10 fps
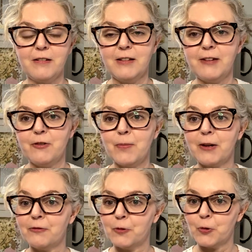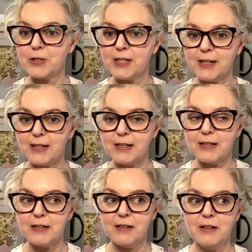11 by
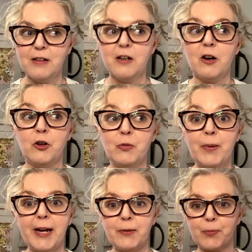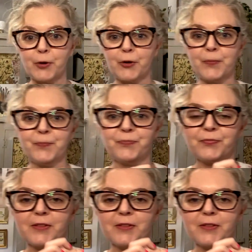14 on paper.